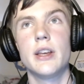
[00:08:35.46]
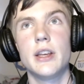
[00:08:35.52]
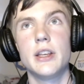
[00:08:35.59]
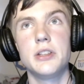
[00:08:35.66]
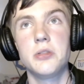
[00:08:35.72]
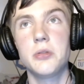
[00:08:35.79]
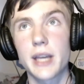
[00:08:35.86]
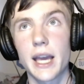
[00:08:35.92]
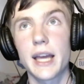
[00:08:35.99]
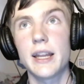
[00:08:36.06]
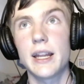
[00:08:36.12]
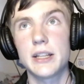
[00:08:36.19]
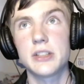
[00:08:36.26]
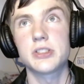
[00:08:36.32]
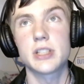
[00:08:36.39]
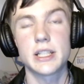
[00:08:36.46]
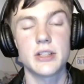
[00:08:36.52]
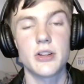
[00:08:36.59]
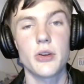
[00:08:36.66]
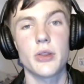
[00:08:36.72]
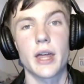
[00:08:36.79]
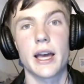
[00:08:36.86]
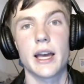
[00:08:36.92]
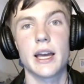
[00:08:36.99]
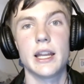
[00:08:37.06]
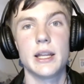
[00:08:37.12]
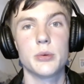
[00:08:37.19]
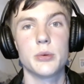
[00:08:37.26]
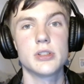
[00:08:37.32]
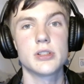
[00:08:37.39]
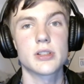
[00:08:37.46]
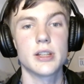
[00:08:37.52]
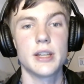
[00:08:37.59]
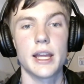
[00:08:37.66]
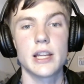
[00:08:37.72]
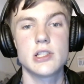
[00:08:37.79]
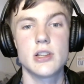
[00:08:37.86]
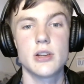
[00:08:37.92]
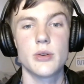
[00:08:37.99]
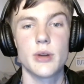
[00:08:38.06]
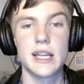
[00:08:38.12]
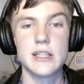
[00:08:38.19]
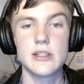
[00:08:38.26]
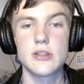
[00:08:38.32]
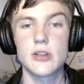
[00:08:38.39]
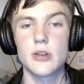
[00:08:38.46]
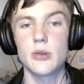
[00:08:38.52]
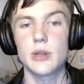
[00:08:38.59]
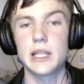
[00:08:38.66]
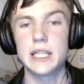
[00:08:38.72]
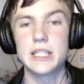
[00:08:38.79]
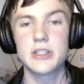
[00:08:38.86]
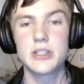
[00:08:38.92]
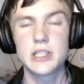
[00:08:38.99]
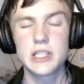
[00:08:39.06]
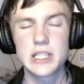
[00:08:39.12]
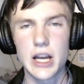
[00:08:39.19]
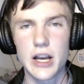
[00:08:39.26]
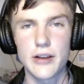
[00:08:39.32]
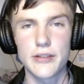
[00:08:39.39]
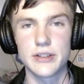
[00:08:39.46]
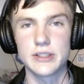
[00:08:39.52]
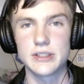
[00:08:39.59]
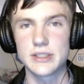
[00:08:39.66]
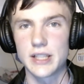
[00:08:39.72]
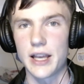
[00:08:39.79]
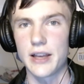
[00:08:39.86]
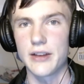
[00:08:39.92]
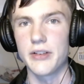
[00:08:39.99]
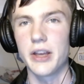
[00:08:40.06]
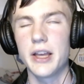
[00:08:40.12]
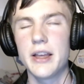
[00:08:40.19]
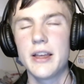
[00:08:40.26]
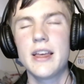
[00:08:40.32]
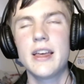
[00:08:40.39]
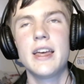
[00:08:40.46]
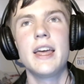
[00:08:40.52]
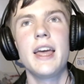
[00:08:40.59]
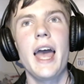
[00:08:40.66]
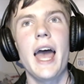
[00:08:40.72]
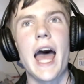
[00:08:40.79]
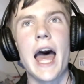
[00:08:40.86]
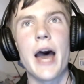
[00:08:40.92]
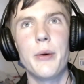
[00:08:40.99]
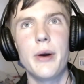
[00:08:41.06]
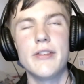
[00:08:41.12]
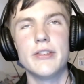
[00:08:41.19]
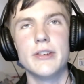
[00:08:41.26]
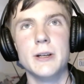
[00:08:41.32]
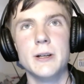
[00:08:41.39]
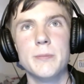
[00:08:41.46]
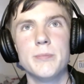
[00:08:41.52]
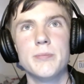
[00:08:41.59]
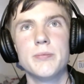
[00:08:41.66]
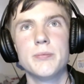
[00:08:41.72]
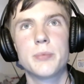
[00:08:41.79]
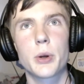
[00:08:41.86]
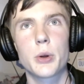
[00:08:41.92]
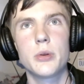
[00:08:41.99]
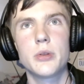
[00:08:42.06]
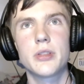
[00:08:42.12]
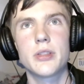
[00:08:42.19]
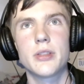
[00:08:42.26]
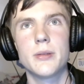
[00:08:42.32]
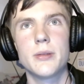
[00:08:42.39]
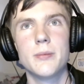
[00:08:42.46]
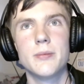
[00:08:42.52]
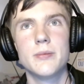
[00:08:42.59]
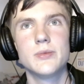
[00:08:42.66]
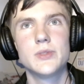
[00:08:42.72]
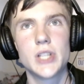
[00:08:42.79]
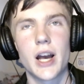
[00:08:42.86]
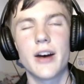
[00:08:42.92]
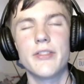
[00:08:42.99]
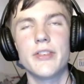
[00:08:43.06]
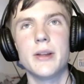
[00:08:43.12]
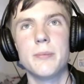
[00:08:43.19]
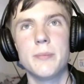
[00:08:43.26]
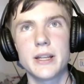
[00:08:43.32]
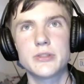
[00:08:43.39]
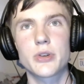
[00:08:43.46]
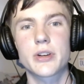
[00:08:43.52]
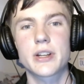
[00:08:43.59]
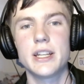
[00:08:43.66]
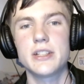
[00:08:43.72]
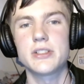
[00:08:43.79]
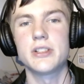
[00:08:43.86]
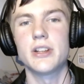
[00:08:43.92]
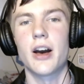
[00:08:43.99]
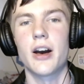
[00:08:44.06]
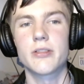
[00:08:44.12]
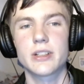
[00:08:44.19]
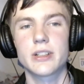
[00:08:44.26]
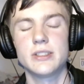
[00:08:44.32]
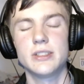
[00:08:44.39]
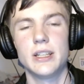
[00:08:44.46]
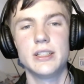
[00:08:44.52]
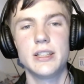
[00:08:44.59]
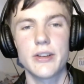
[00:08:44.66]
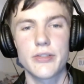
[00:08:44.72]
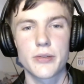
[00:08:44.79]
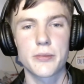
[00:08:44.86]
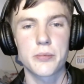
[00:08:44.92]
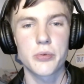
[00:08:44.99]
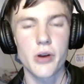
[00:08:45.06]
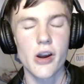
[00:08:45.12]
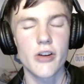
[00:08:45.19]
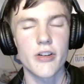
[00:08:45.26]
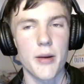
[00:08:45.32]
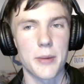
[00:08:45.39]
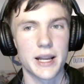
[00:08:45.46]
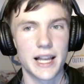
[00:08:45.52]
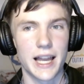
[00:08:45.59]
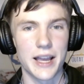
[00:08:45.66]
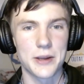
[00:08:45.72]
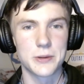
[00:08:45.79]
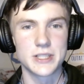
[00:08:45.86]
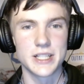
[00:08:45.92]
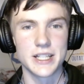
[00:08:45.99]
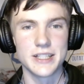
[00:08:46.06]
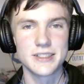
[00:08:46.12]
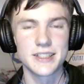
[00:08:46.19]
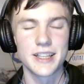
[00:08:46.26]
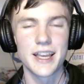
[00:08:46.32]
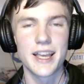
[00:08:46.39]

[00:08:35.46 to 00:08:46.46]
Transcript: you can actually do that, and it will just connect you into the Java server. However, both Java and Bedrock Edition are written in different programming languages,